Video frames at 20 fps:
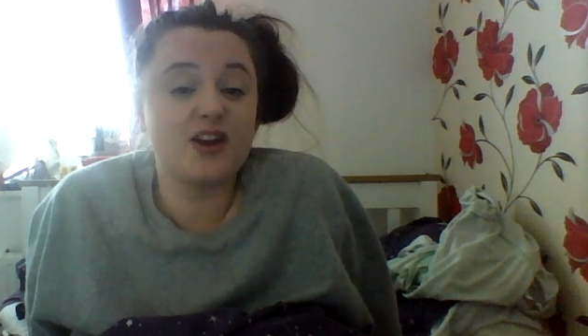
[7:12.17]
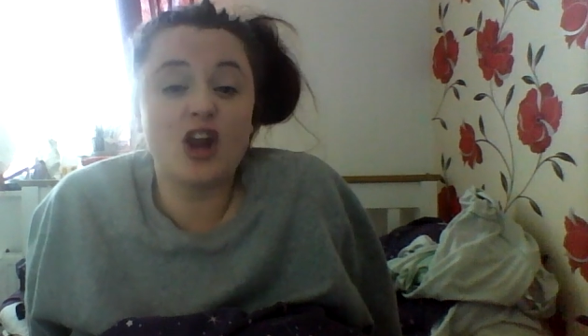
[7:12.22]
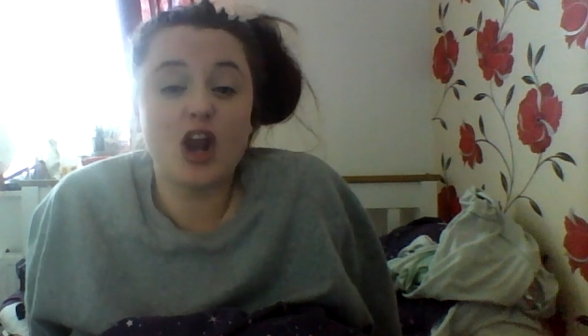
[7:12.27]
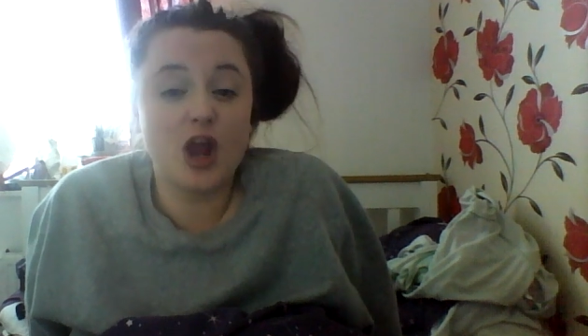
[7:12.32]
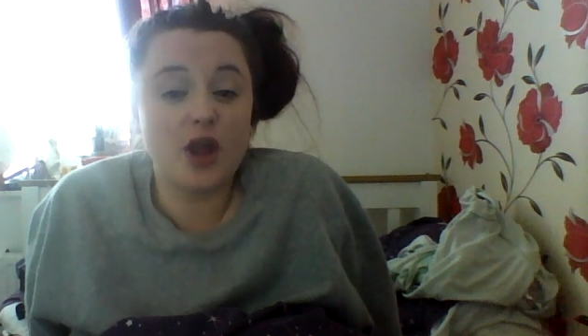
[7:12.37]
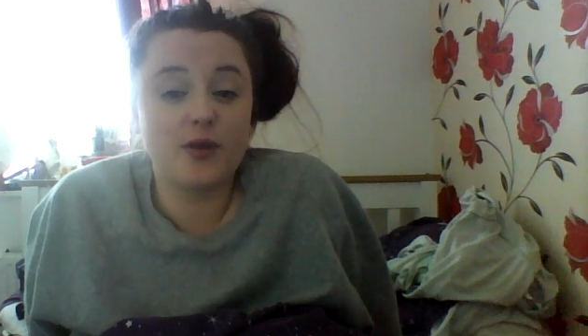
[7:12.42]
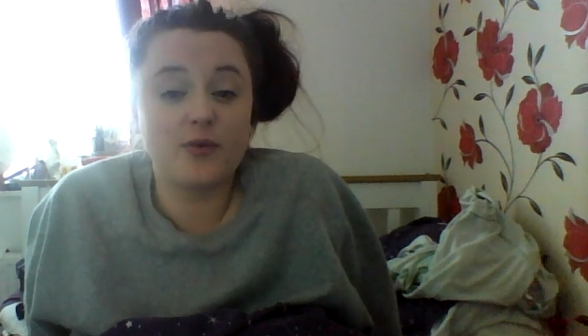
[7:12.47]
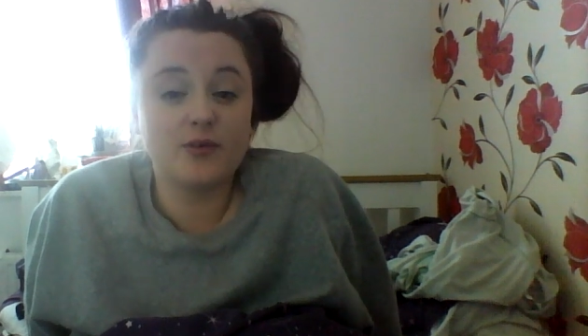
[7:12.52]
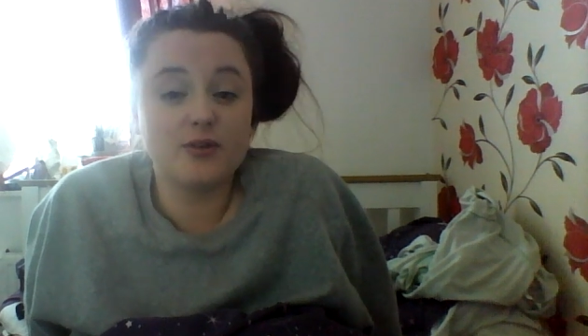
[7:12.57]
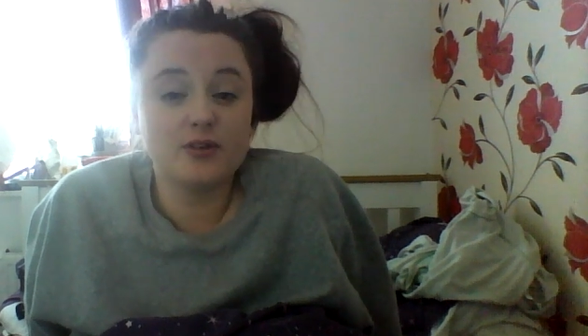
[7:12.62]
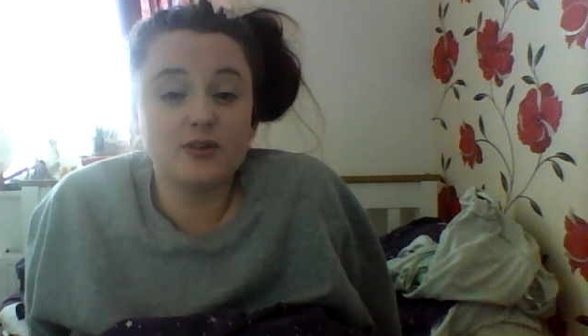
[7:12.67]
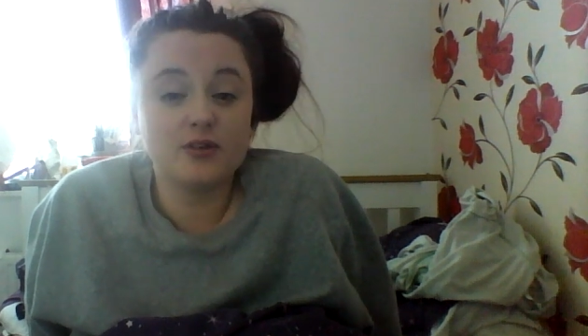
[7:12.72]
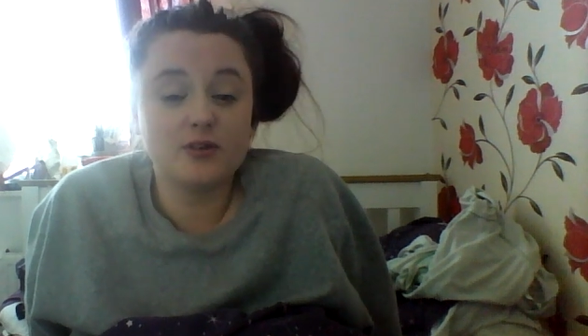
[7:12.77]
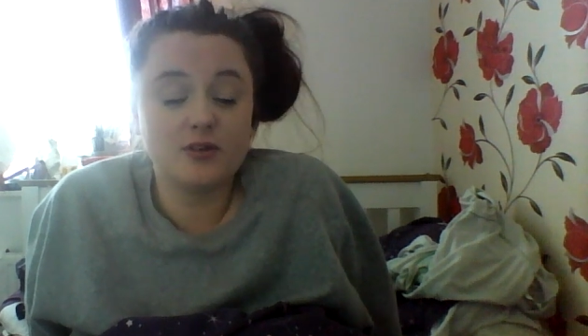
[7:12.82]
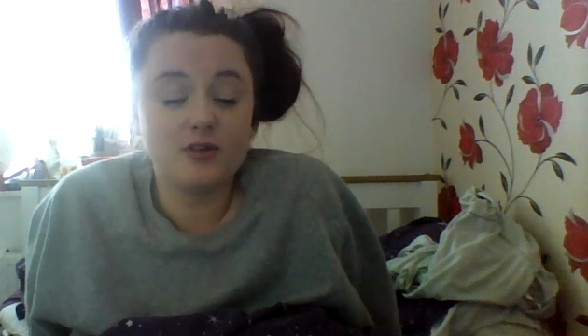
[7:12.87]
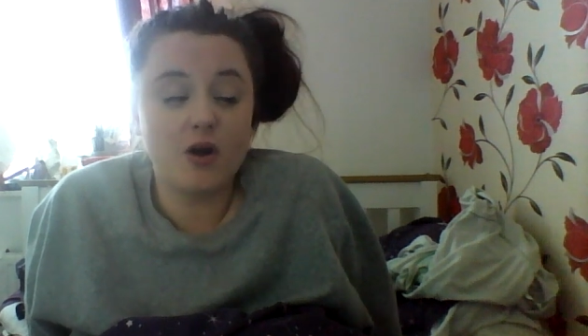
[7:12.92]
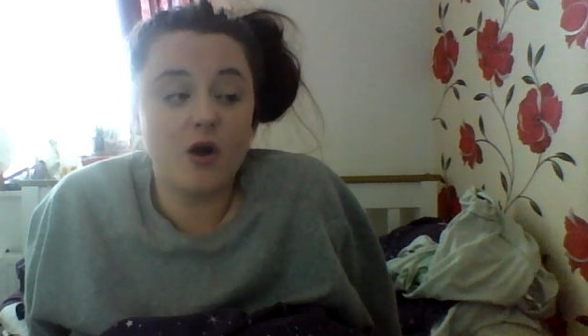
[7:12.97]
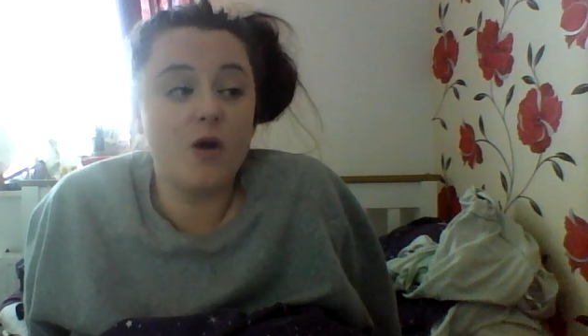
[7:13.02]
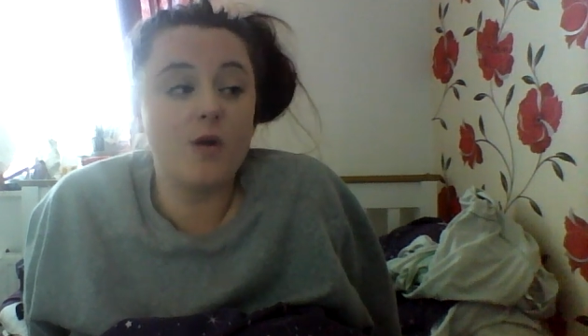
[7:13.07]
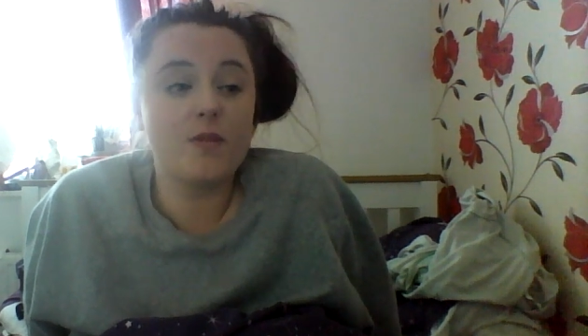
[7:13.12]
alone
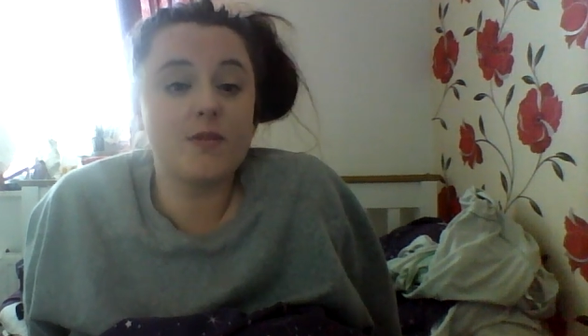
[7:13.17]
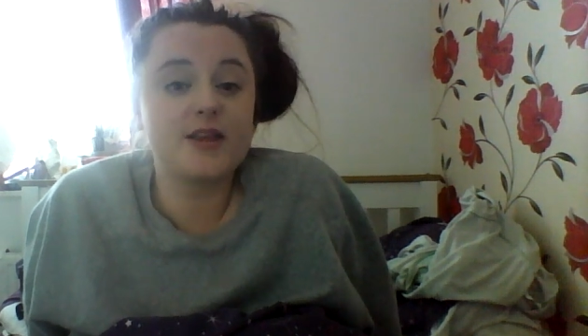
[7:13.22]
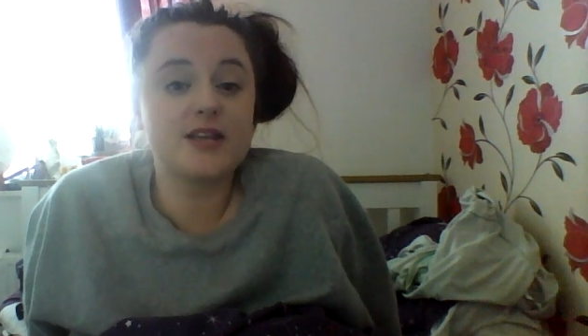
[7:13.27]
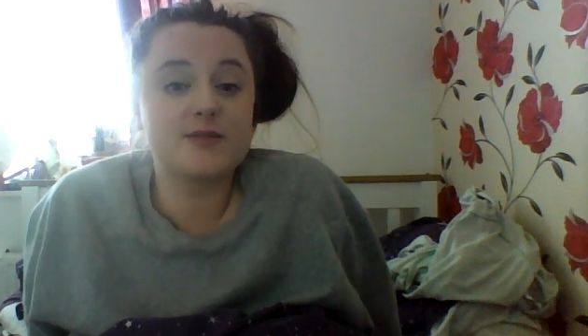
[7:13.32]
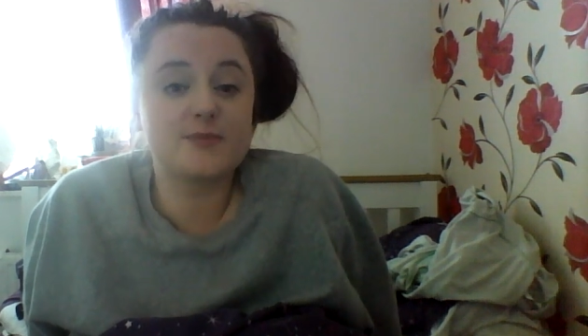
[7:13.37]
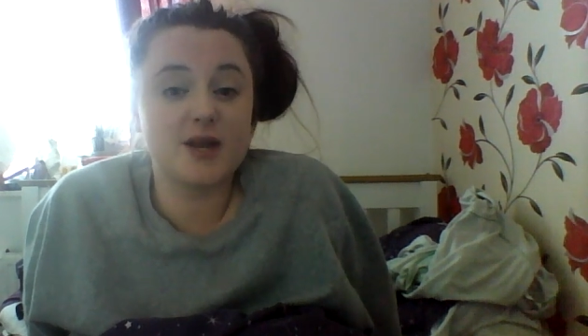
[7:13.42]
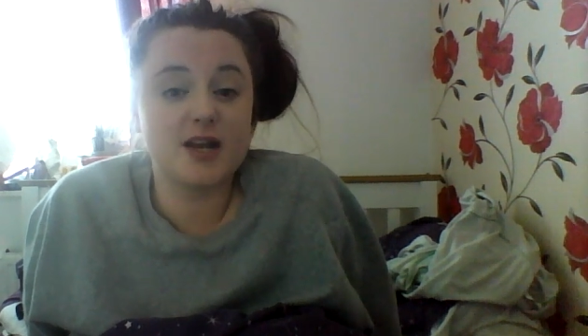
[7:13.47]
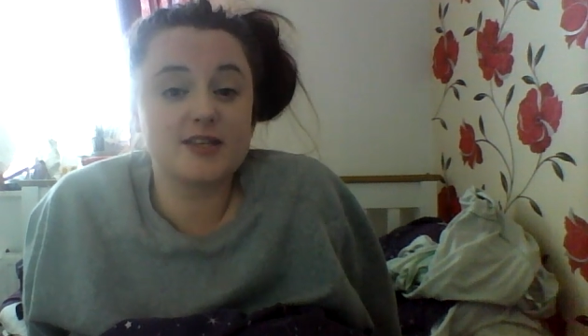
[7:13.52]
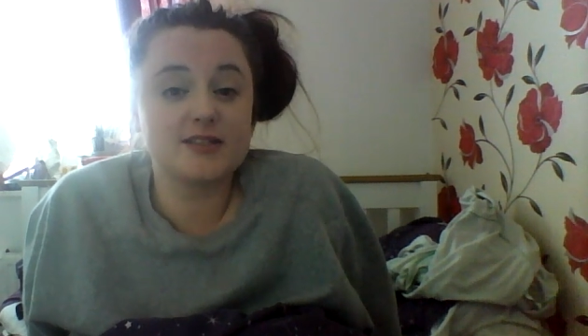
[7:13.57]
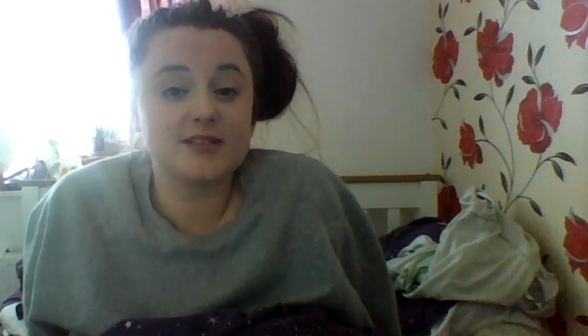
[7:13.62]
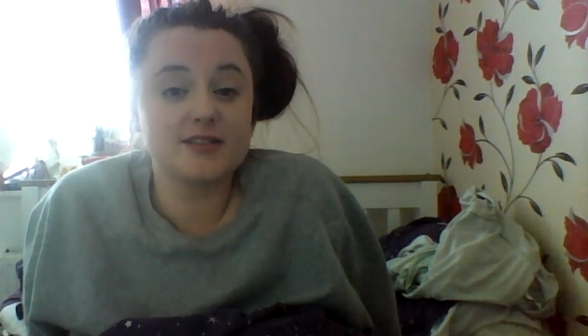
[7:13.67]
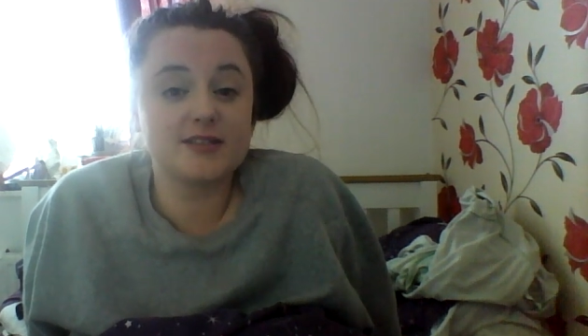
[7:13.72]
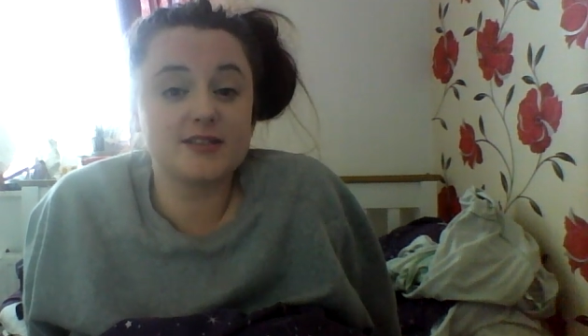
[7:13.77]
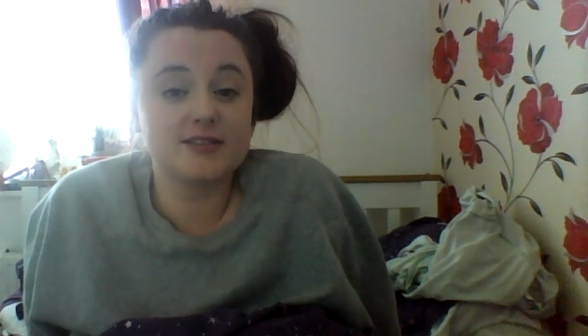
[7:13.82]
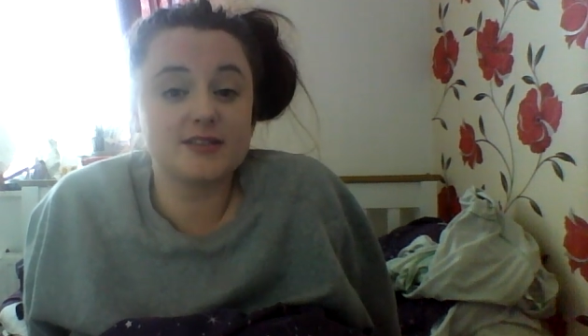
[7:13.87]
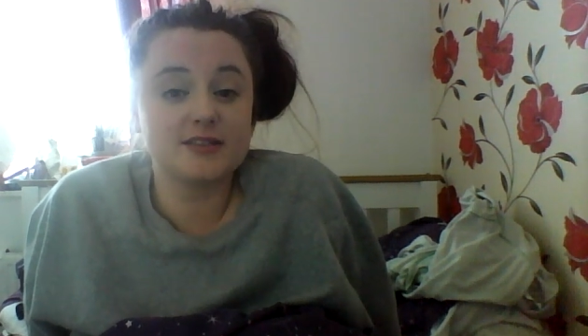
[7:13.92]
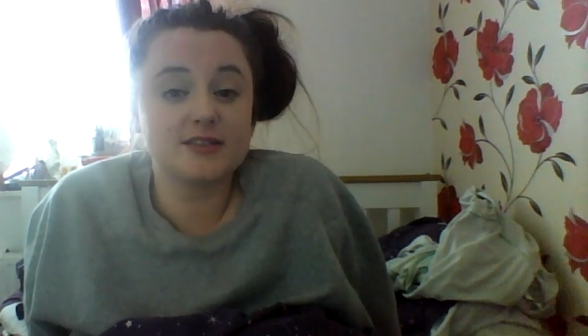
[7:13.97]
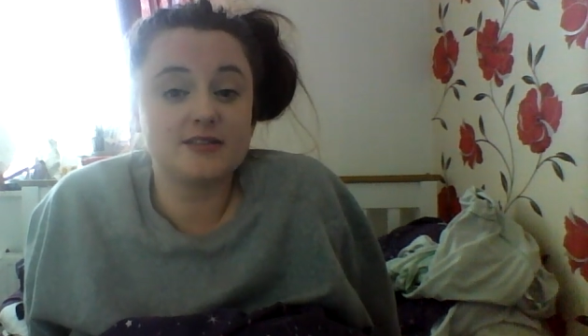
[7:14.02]
on these buses.